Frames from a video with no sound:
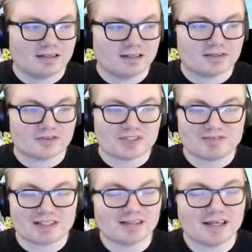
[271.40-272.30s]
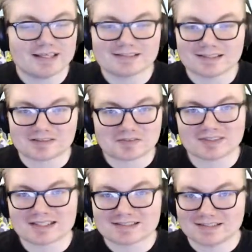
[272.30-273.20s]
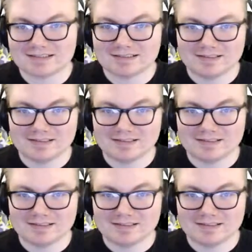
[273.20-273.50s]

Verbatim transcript: Uh, there's even the light cycle racing